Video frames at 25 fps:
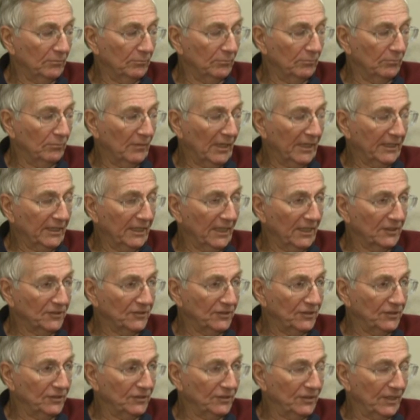my
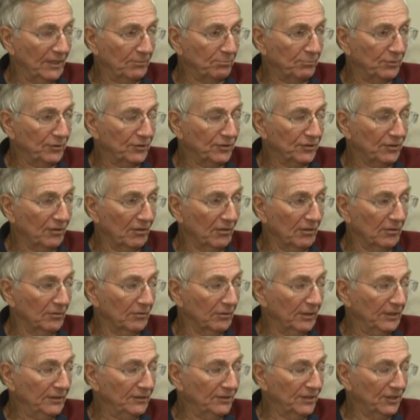guess is that
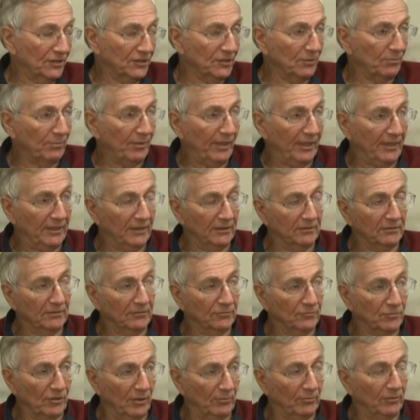Bashar anticipated
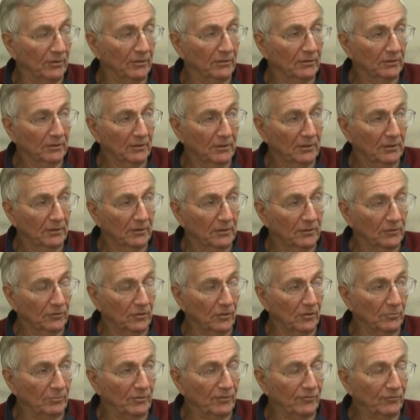trouble
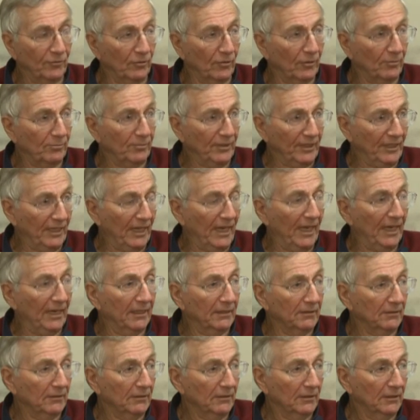long before it
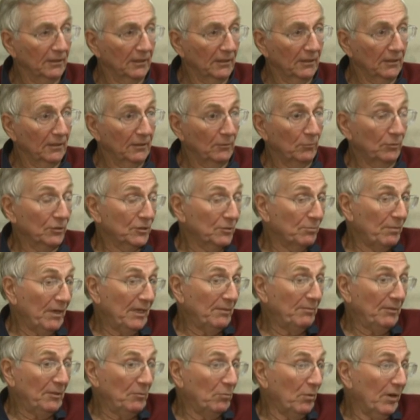began, which
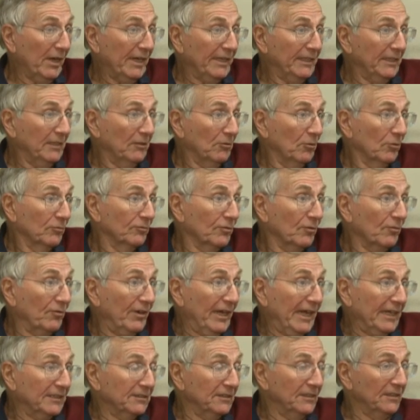may be why he
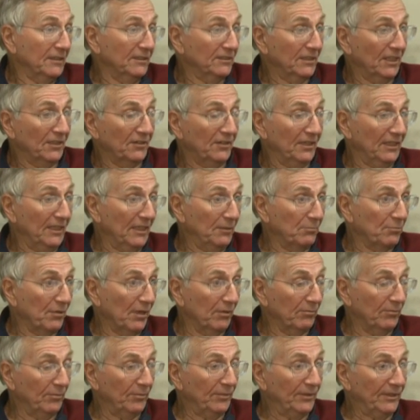overreacted, as I think he
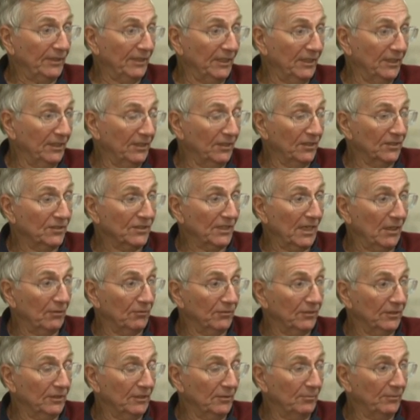probably did in the
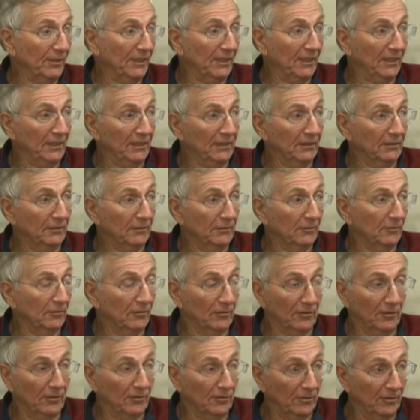South in the beginning,
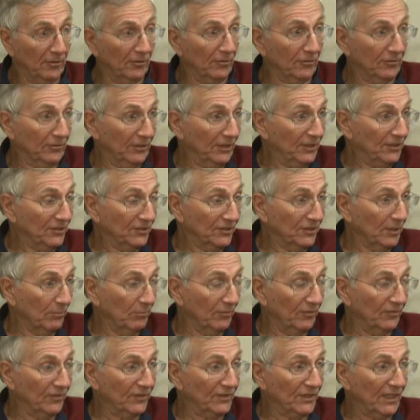or at least
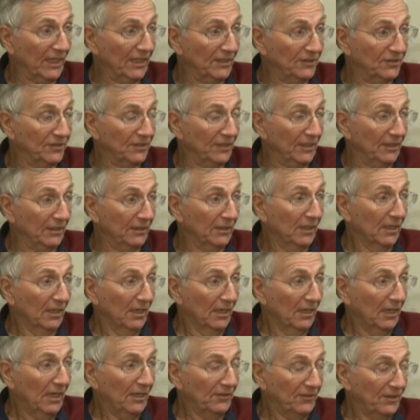some of his aides did.
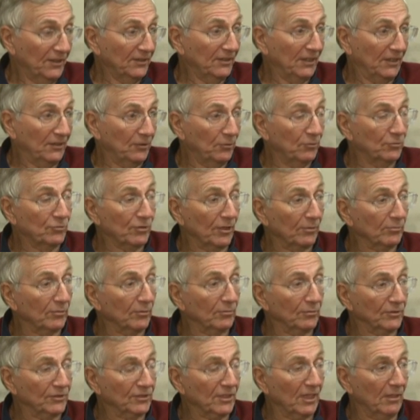I think they knew trouble
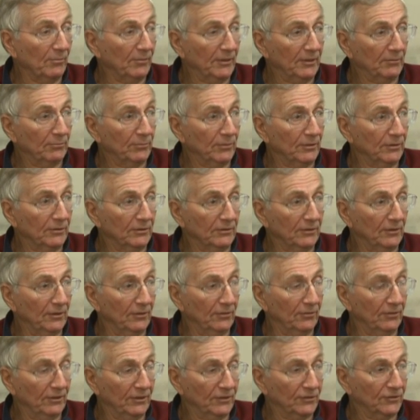was coming.
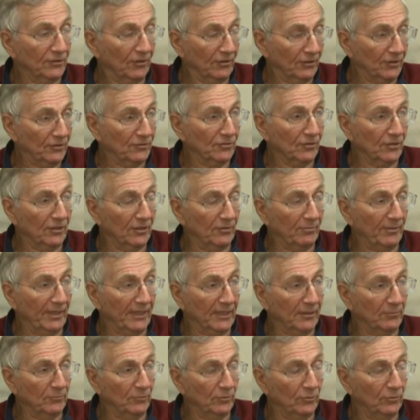The Saudis were going to
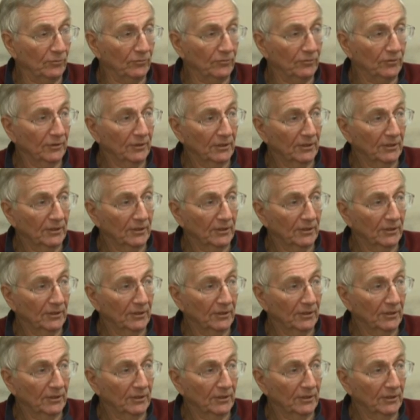make a move.